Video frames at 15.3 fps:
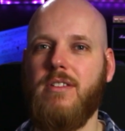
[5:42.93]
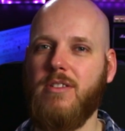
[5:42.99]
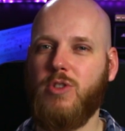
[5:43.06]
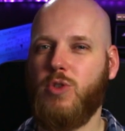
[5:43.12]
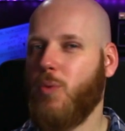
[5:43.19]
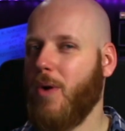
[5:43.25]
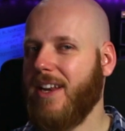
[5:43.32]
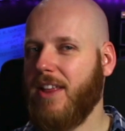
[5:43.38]

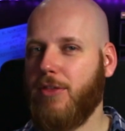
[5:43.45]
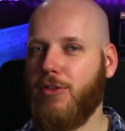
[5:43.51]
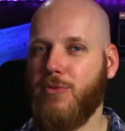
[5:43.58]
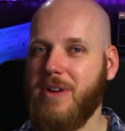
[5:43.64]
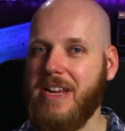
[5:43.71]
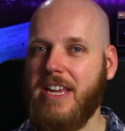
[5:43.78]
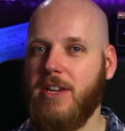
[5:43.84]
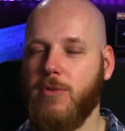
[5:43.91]

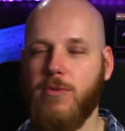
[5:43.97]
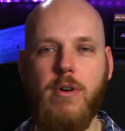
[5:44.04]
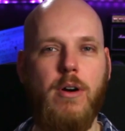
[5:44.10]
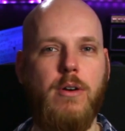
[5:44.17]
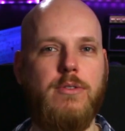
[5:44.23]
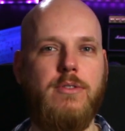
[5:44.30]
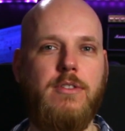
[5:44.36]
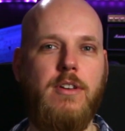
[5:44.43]
23
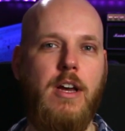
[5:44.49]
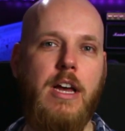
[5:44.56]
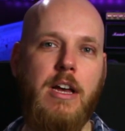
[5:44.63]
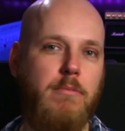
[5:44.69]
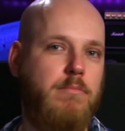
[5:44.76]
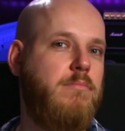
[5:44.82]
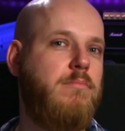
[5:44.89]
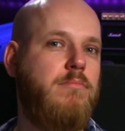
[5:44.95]
euros.
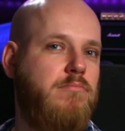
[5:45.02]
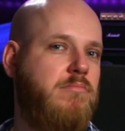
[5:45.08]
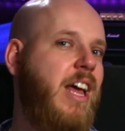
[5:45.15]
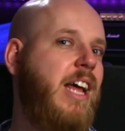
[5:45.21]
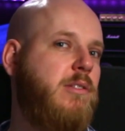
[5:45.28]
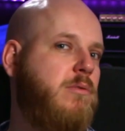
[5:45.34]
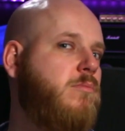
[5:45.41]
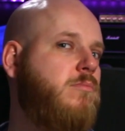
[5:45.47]

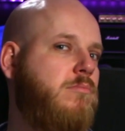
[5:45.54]
That